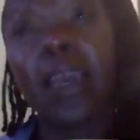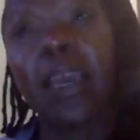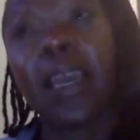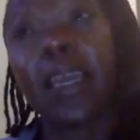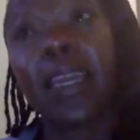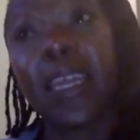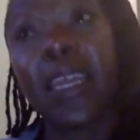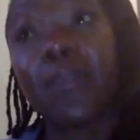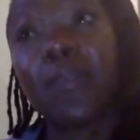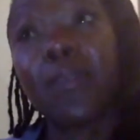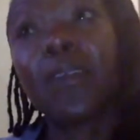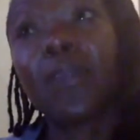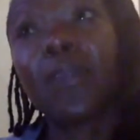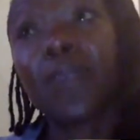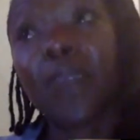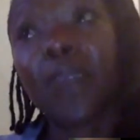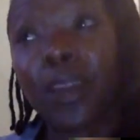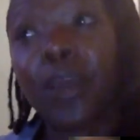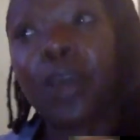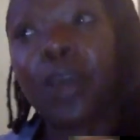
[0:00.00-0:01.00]
And even if
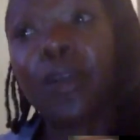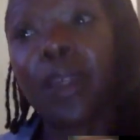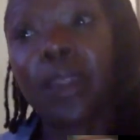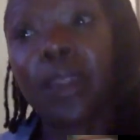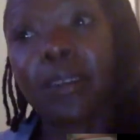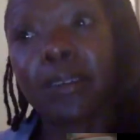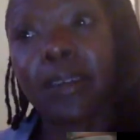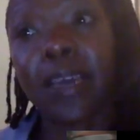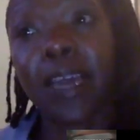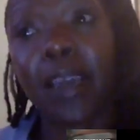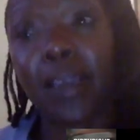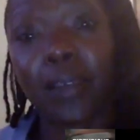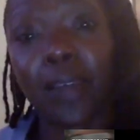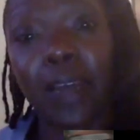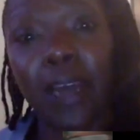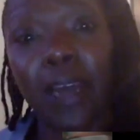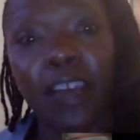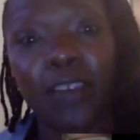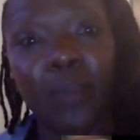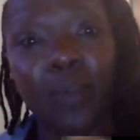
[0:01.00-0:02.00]
they know that it's a Catholic
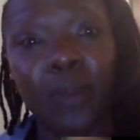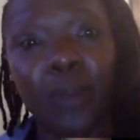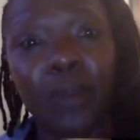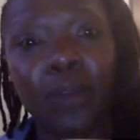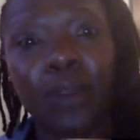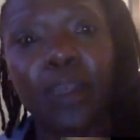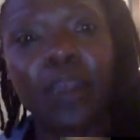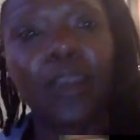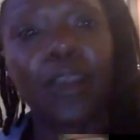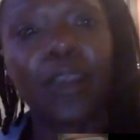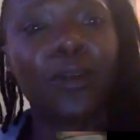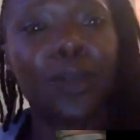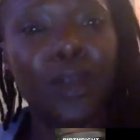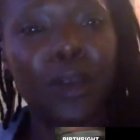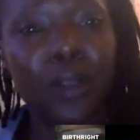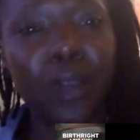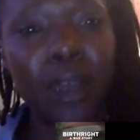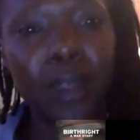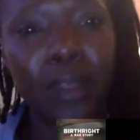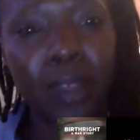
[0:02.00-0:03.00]
hospital, they don't
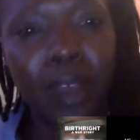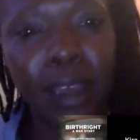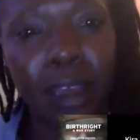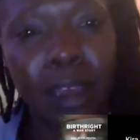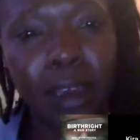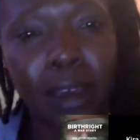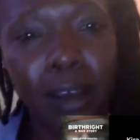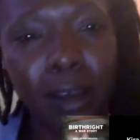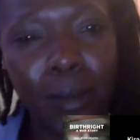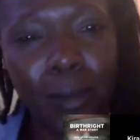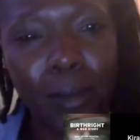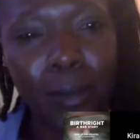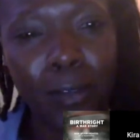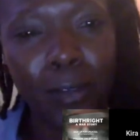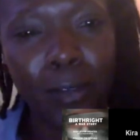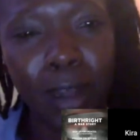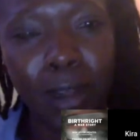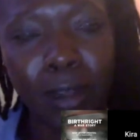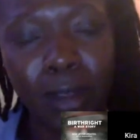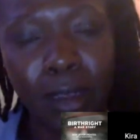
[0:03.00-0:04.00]
know that they
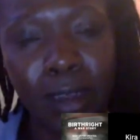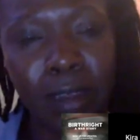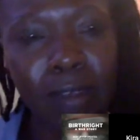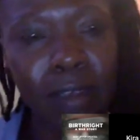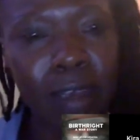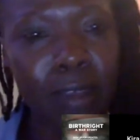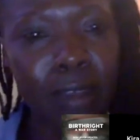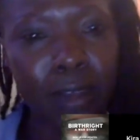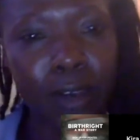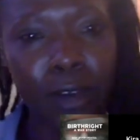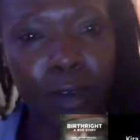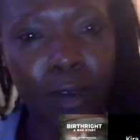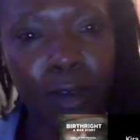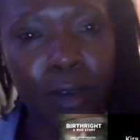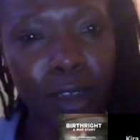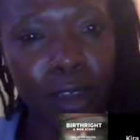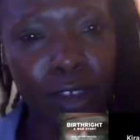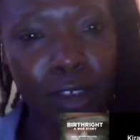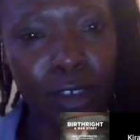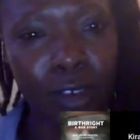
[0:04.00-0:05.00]
follow these ethical
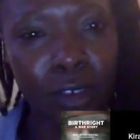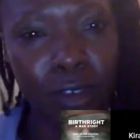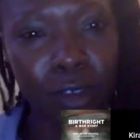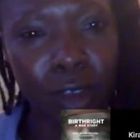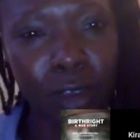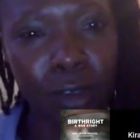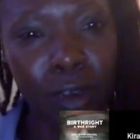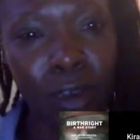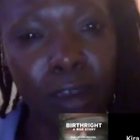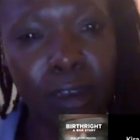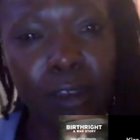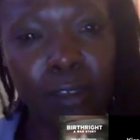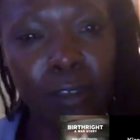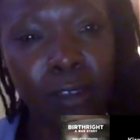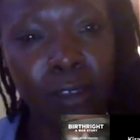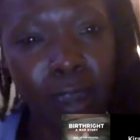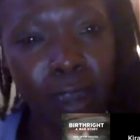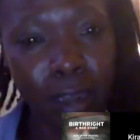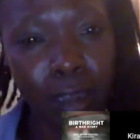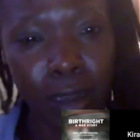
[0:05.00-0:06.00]
religious directives
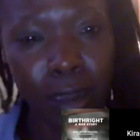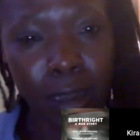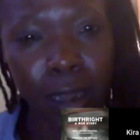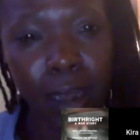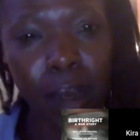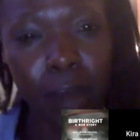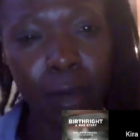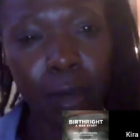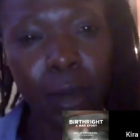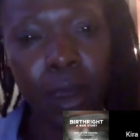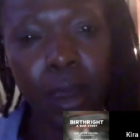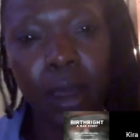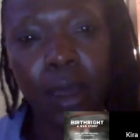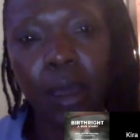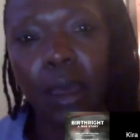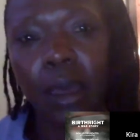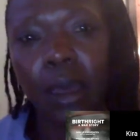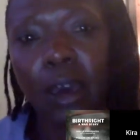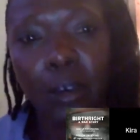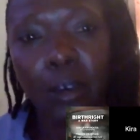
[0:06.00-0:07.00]
that allow
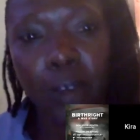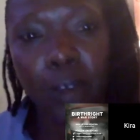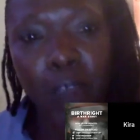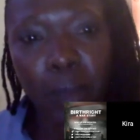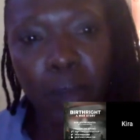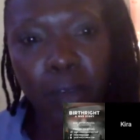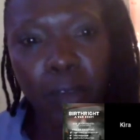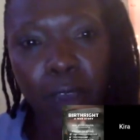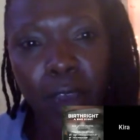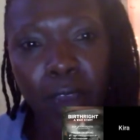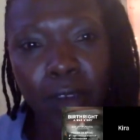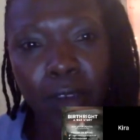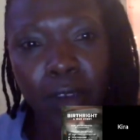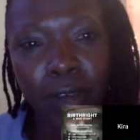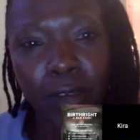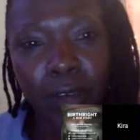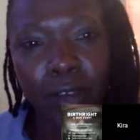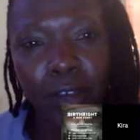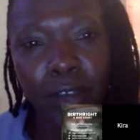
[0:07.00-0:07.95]
healthcare providers